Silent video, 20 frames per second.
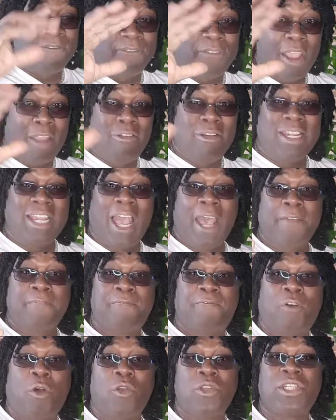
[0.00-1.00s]
very loud
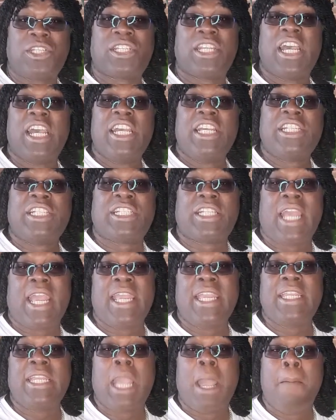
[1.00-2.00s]
voice
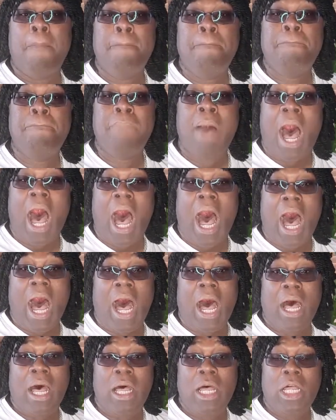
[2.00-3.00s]
saying,
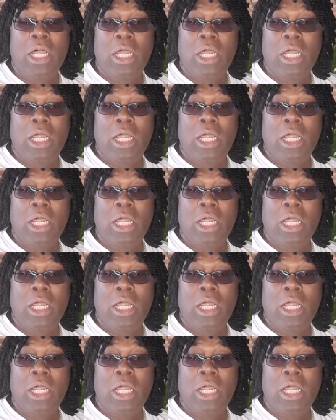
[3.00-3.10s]
Ma,